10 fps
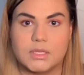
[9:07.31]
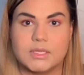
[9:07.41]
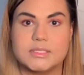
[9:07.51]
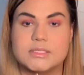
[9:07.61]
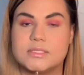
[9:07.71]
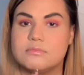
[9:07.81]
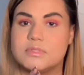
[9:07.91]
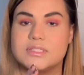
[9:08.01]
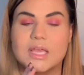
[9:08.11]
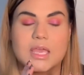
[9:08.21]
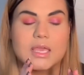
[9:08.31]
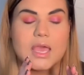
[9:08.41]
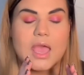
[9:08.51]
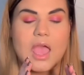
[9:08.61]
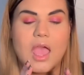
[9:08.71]
It's saying
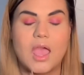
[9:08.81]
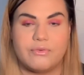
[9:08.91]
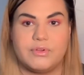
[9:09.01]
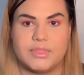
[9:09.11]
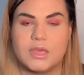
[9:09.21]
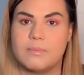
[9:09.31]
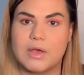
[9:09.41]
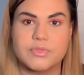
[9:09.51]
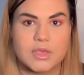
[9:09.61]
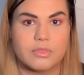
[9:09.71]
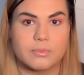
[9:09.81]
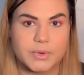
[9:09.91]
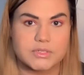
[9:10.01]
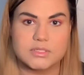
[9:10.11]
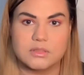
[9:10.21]
everything about the other
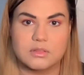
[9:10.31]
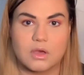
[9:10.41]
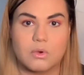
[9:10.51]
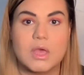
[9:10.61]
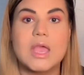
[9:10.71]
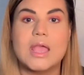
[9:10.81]
person, though,